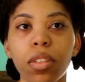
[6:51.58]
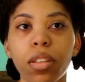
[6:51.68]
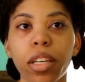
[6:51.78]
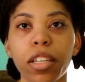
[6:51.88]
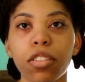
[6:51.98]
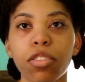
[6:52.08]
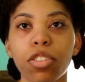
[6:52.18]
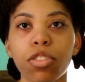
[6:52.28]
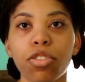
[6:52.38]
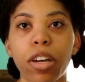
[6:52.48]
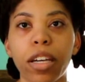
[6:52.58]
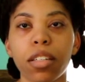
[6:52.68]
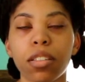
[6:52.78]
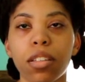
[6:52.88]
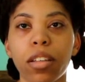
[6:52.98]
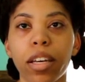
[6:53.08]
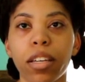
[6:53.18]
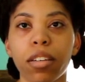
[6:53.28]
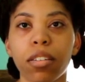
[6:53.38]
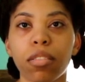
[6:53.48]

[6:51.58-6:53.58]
like just trying to like